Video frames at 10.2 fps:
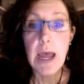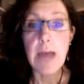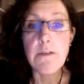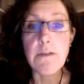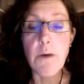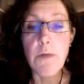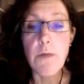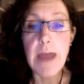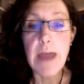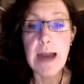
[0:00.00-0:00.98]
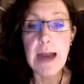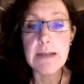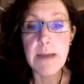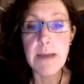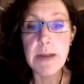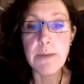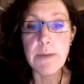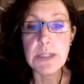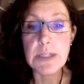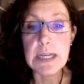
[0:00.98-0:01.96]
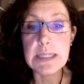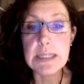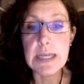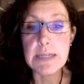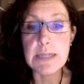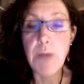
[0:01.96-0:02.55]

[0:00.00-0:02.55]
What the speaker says: And so that assignment number 6 is